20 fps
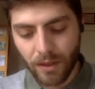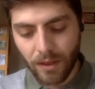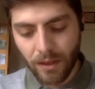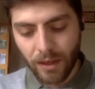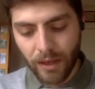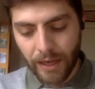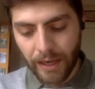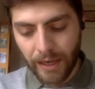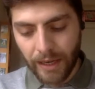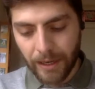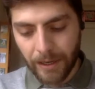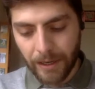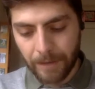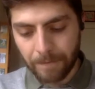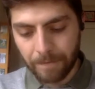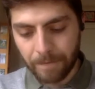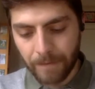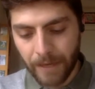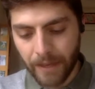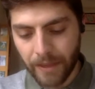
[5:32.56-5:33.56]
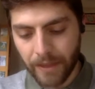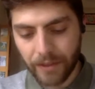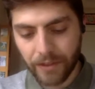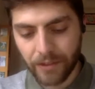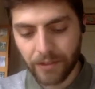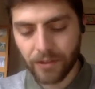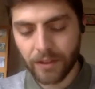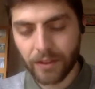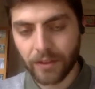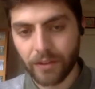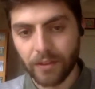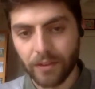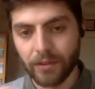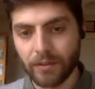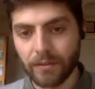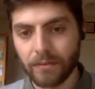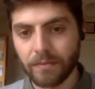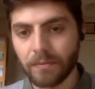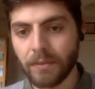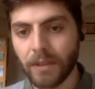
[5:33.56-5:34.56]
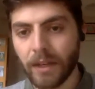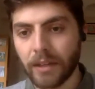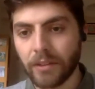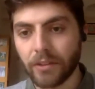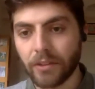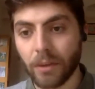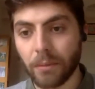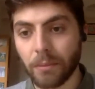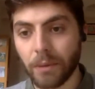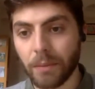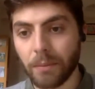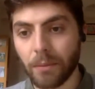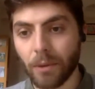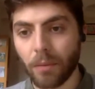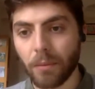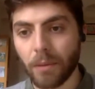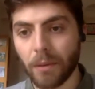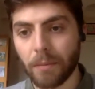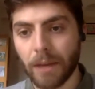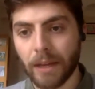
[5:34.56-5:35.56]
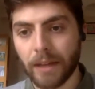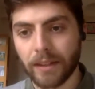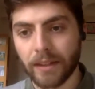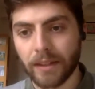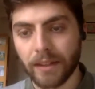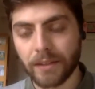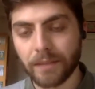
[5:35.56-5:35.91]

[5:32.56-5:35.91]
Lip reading: and this is extremely problematic.